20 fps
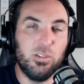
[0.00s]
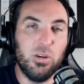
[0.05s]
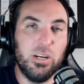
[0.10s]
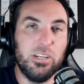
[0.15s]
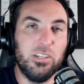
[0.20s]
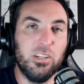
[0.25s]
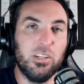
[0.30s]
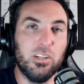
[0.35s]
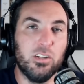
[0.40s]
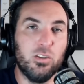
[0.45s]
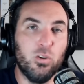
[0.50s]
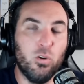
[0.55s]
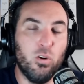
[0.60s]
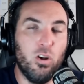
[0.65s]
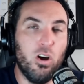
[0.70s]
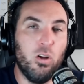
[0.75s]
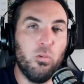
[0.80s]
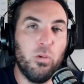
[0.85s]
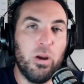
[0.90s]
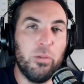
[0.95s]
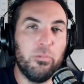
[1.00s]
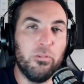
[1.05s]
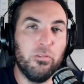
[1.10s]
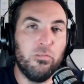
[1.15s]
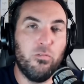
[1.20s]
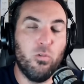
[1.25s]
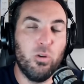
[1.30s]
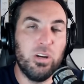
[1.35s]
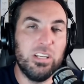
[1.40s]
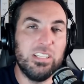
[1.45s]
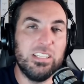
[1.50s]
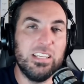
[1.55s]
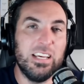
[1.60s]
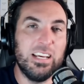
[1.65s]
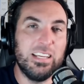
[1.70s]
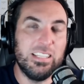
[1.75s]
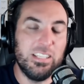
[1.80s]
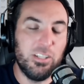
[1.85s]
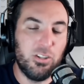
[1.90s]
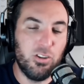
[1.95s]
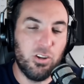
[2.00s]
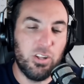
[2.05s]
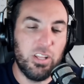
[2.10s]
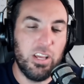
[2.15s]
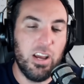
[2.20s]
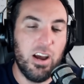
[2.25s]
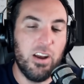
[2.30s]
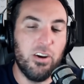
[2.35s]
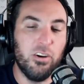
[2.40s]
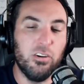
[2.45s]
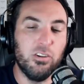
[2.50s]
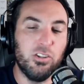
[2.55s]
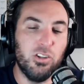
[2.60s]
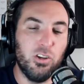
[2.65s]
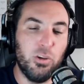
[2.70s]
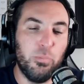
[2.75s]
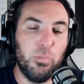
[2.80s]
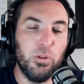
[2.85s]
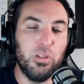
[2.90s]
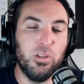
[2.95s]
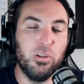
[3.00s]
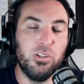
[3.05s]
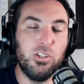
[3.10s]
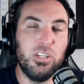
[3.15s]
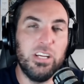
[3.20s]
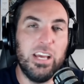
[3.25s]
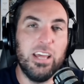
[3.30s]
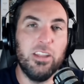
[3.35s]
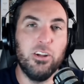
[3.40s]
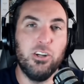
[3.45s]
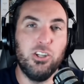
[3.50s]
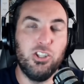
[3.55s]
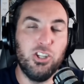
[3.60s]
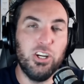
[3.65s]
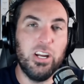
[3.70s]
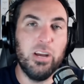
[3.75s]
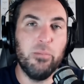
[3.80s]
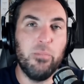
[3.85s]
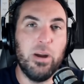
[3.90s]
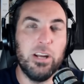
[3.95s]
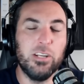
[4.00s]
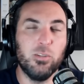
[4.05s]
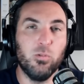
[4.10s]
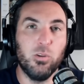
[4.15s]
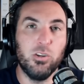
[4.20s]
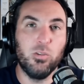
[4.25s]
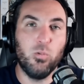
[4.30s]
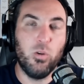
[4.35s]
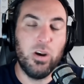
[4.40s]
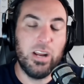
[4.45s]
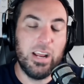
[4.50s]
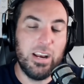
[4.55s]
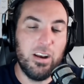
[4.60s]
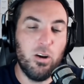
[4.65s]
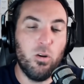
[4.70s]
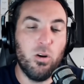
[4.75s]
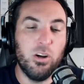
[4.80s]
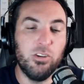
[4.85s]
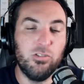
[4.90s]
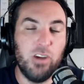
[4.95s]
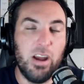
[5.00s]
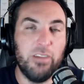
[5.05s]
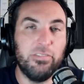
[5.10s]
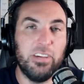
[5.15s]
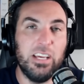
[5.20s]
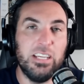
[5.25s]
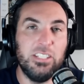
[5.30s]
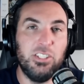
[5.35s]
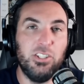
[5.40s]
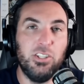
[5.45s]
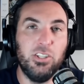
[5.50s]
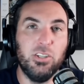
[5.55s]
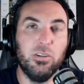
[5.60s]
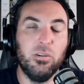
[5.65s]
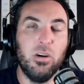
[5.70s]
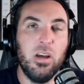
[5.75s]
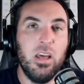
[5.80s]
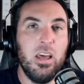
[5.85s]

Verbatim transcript: So I took the total all the way up to 46 and took the under. So you put those together, you should get minus 120. I know on DraftKings you do.